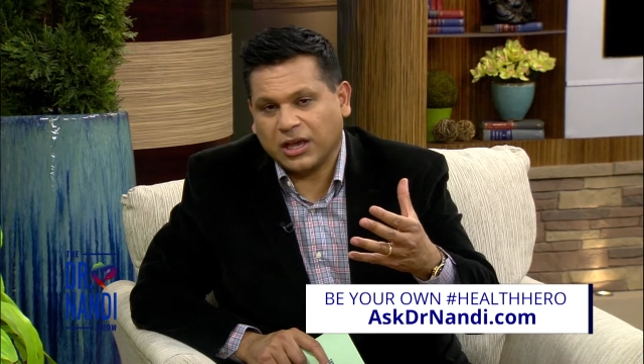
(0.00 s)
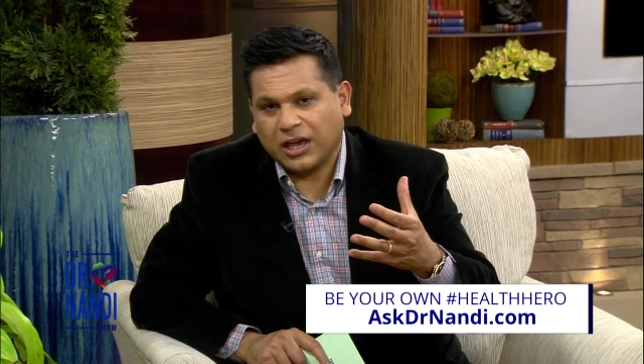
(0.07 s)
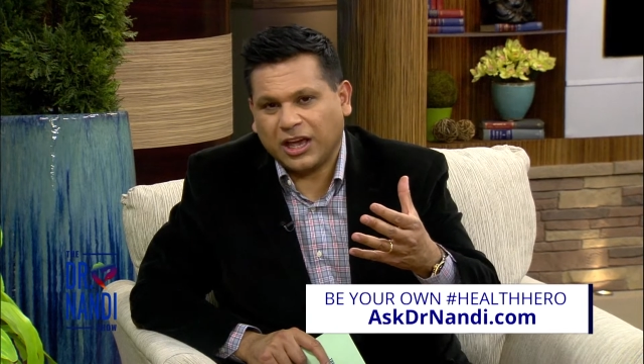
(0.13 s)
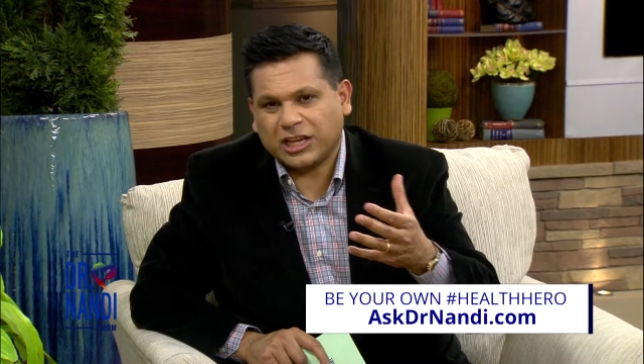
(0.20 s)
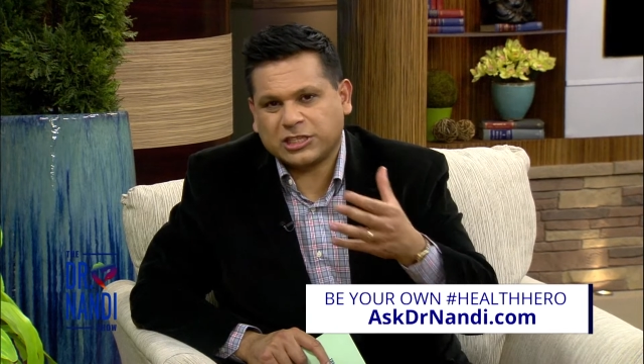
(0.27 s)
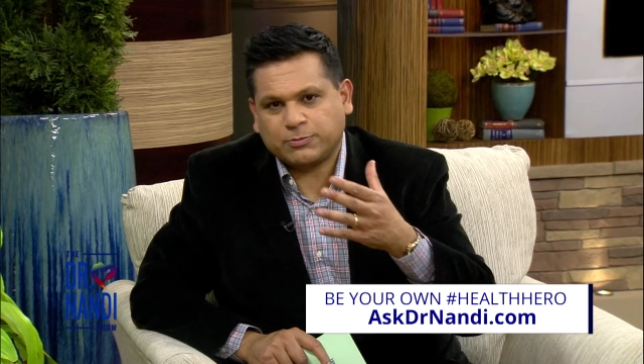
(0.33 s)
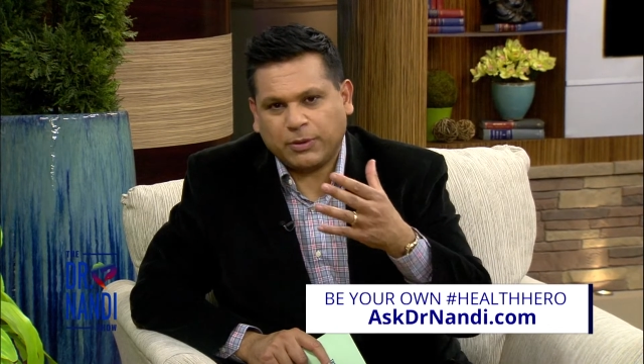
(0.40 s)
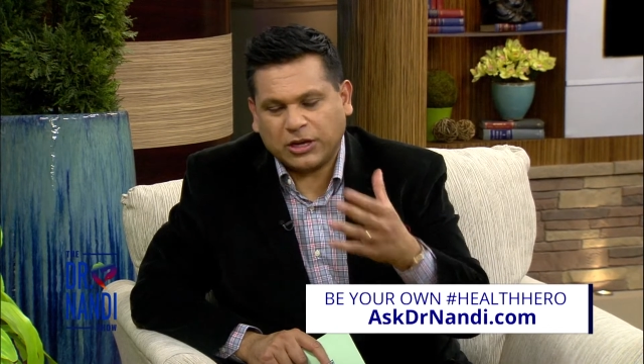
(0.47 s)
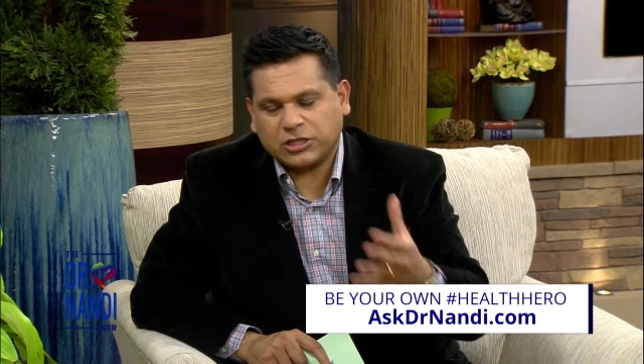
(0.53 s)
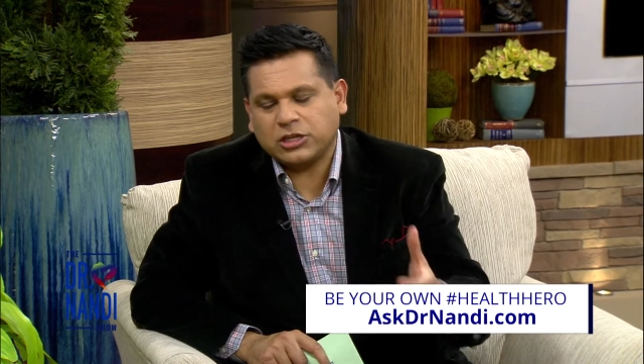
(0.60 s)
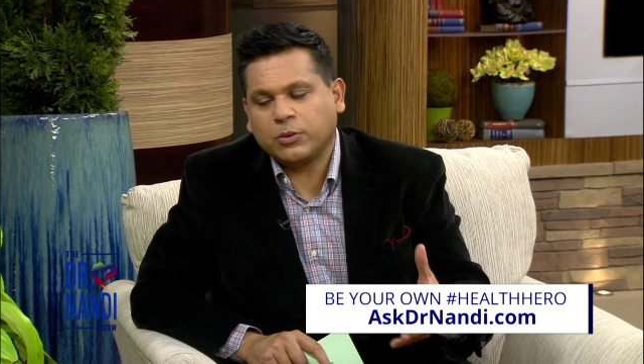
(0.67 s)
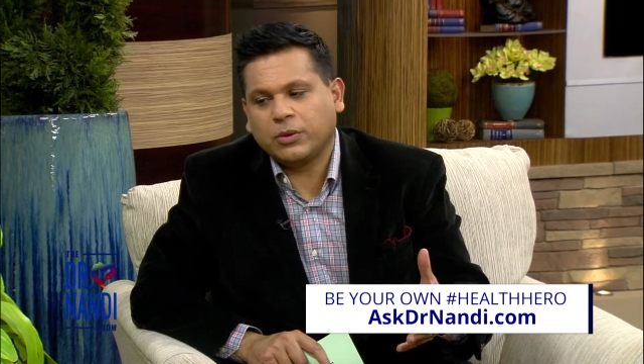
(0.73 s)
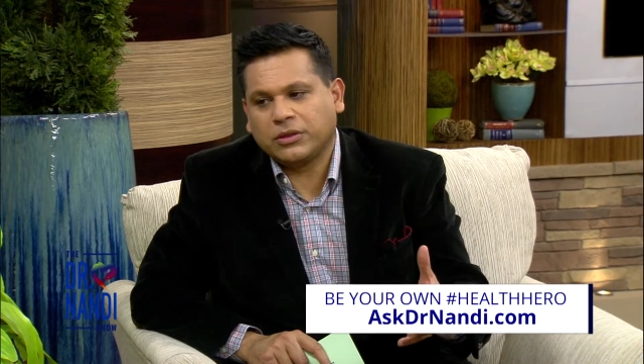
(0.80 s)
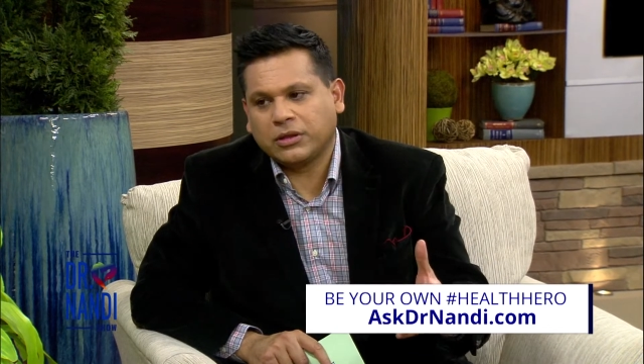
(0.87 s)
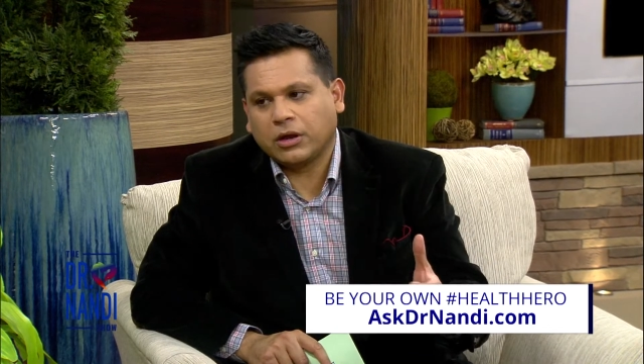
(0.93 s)
especially
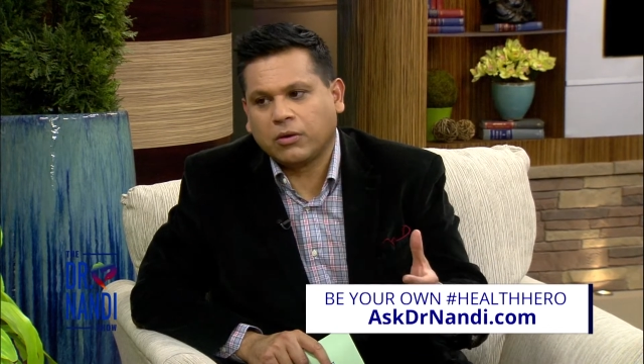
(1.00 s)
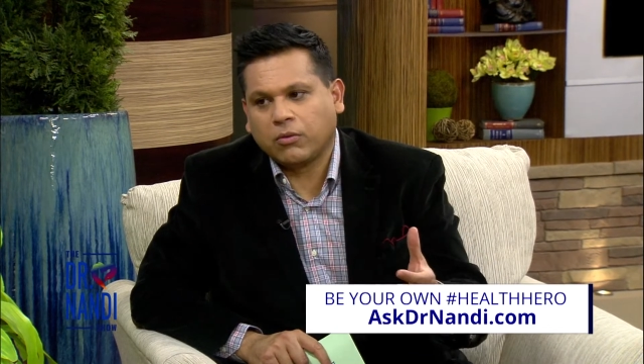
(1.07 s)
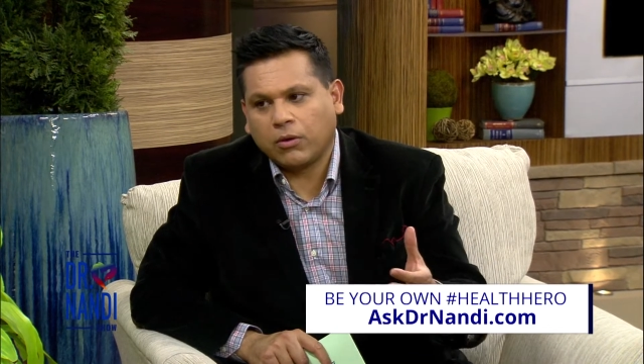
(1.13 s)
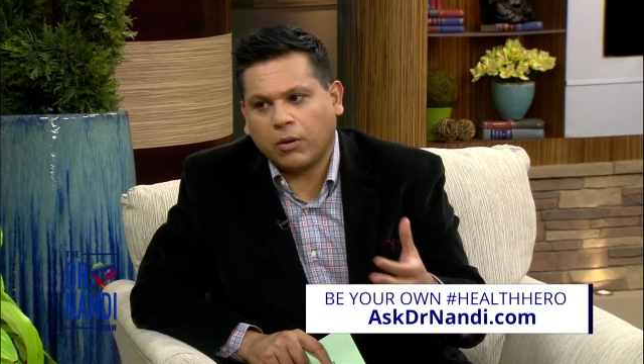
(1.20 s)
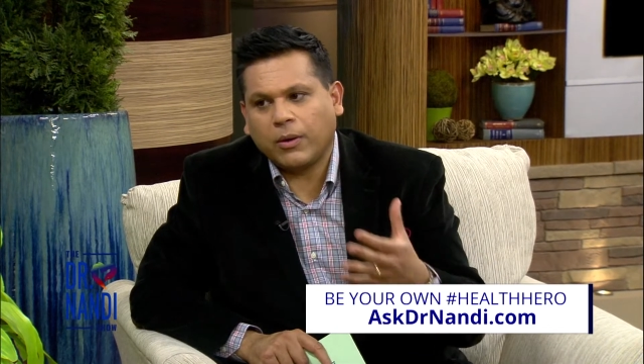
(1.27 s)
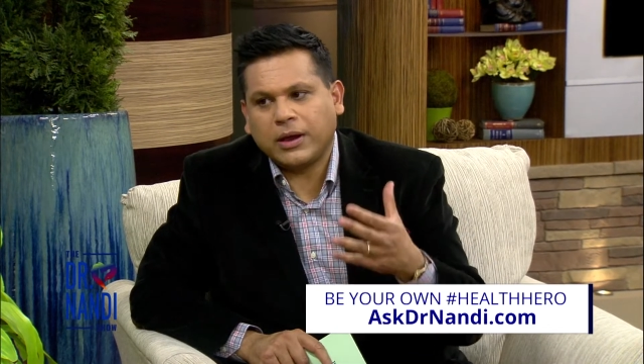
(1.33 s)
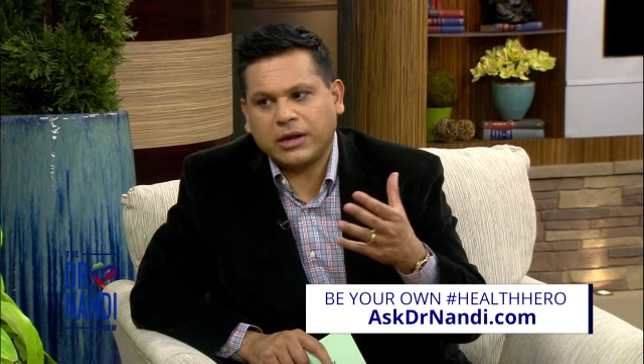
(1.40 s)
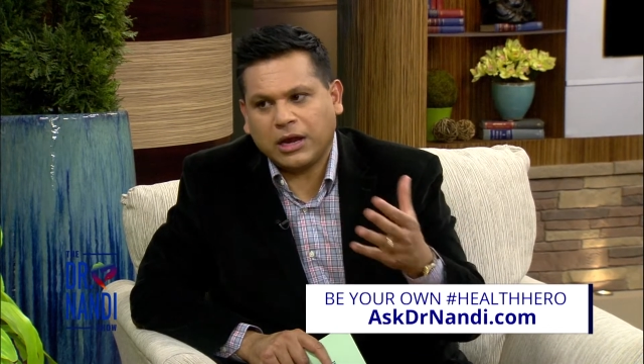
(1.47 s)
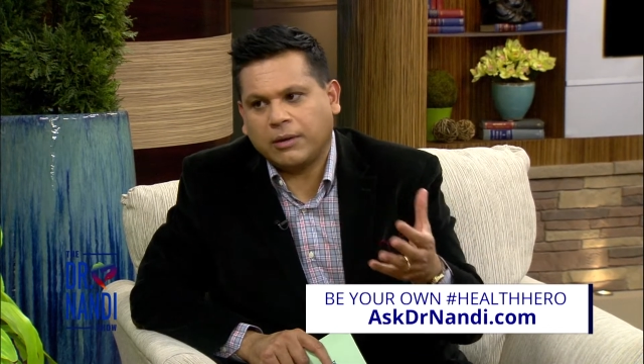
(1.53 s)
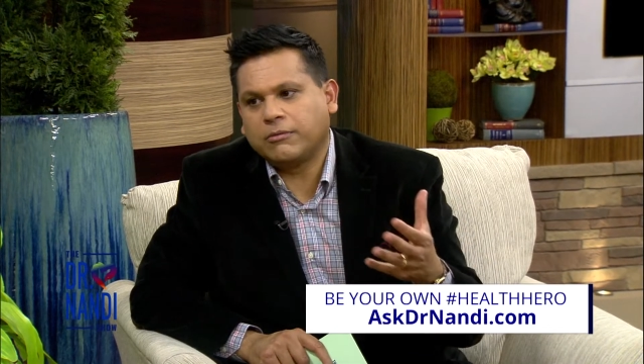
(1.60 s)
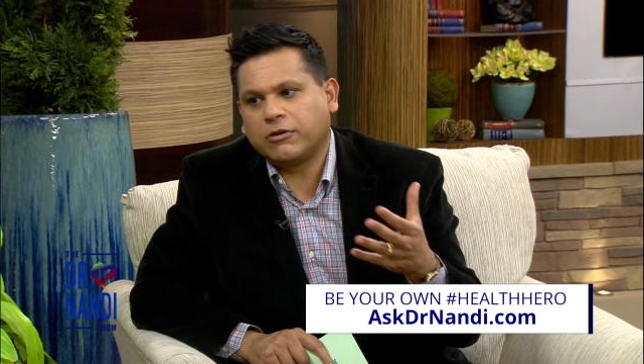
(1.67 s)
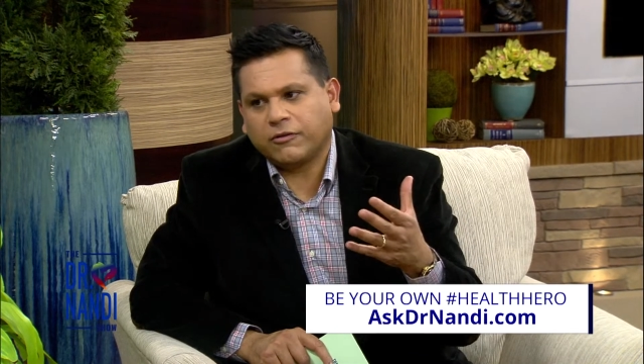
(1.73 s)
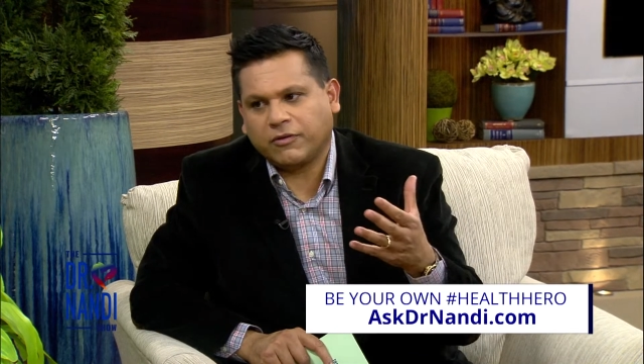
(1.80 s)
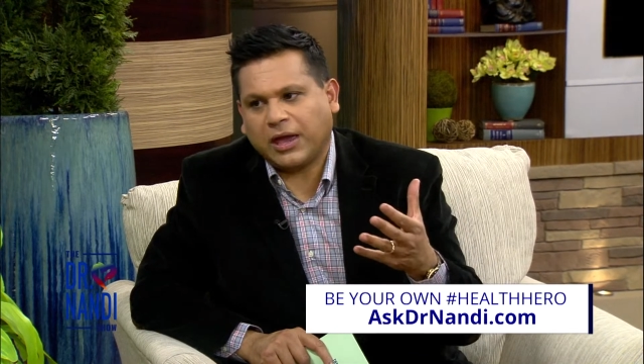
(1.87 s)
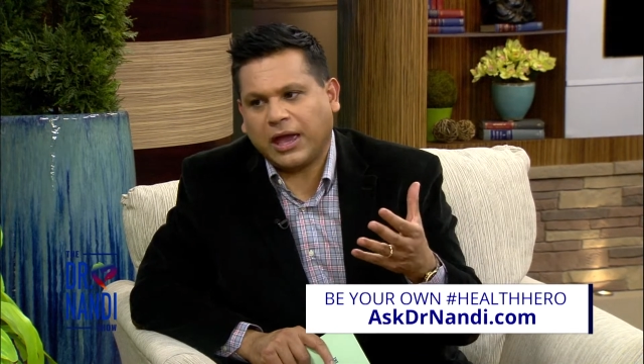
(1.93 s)
with the growing number
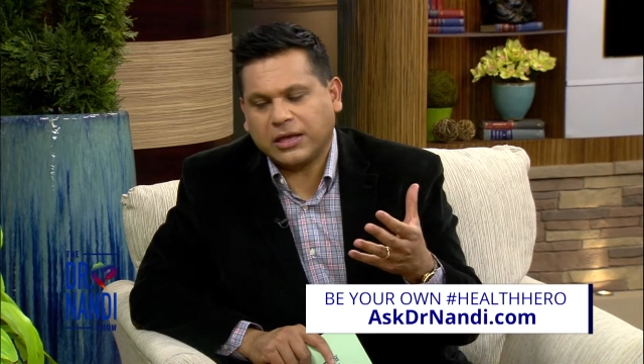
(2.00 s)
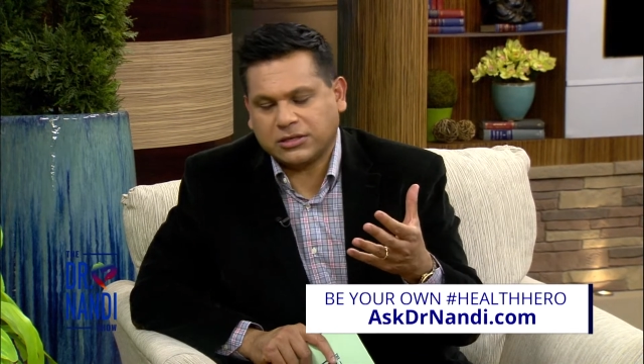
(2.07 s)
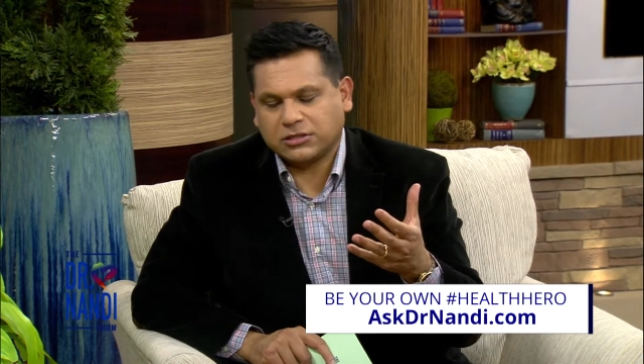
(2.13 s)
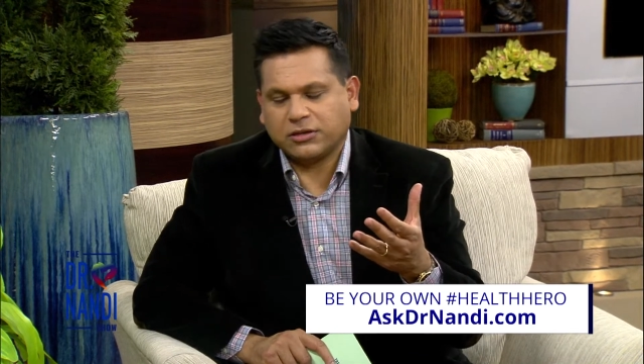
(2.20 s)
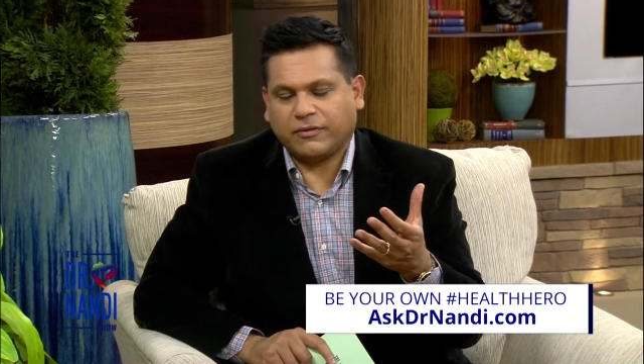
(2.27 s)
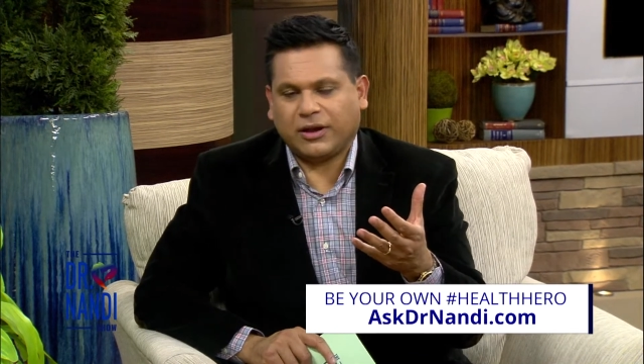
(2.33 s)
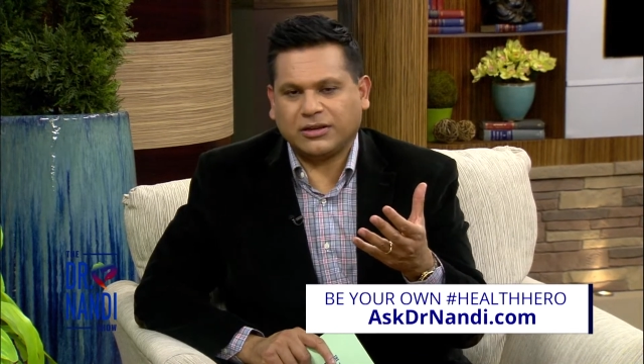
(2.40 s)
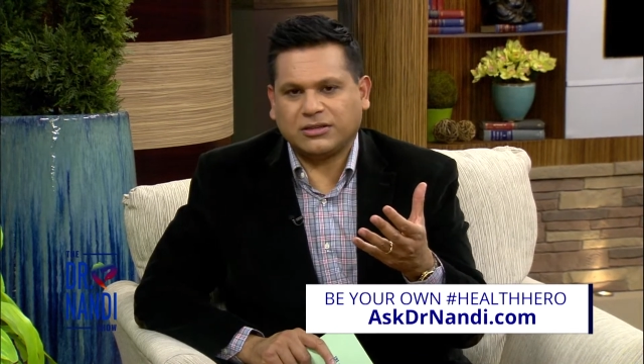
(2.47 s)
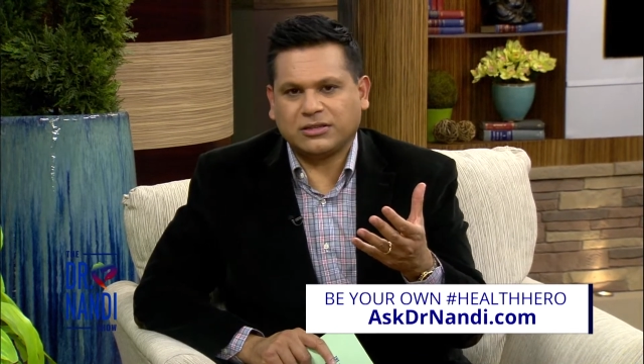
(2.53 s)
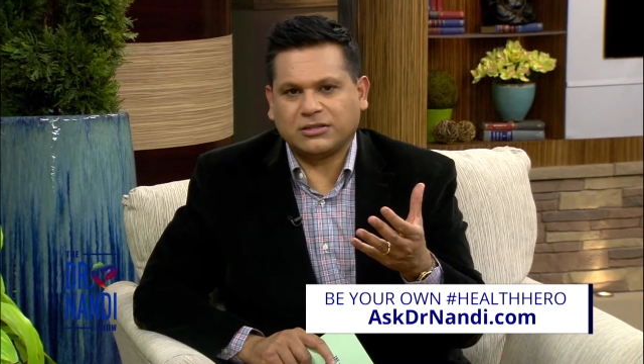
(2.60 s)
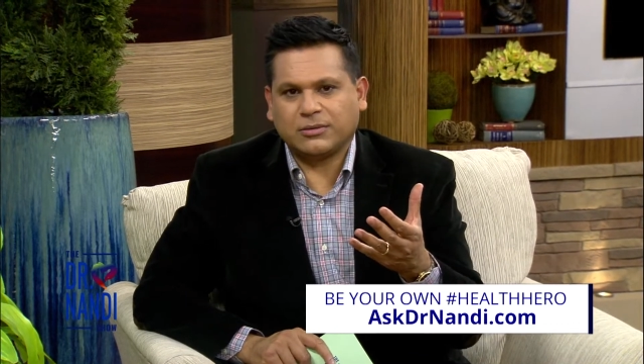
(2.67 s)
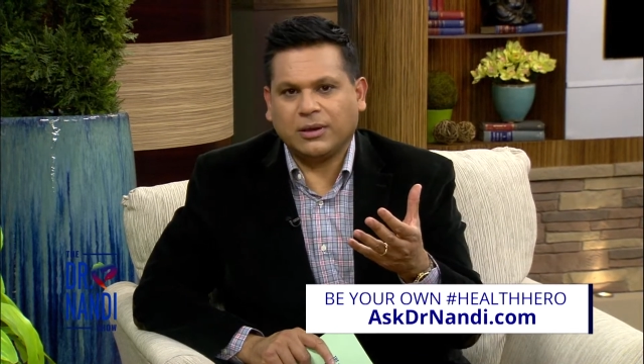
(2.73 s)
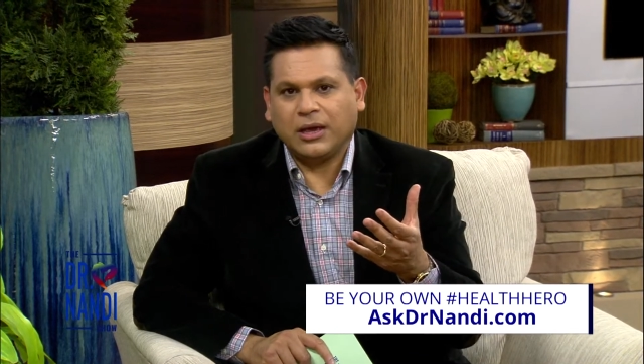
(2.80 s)
of cases of autism.